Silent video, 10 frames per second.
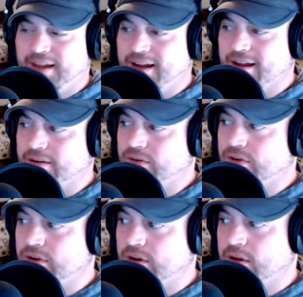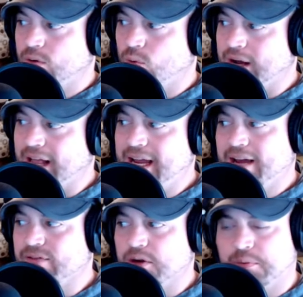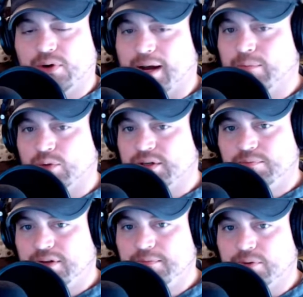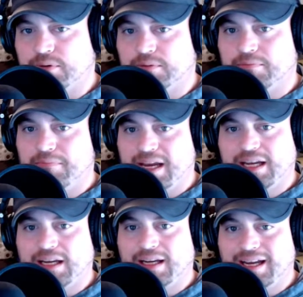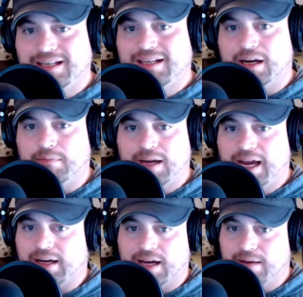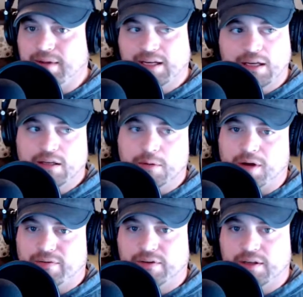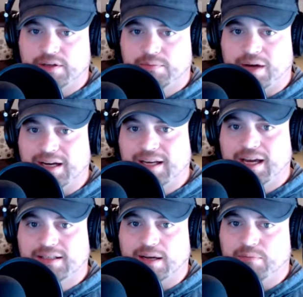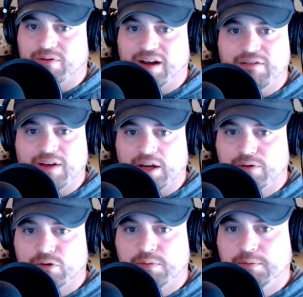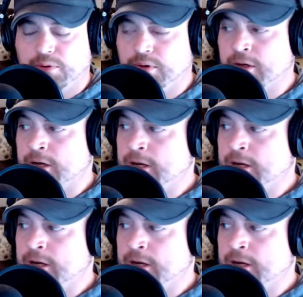And while I have no problem with people making income, heck, I make income off of this podcast. I provide value for people.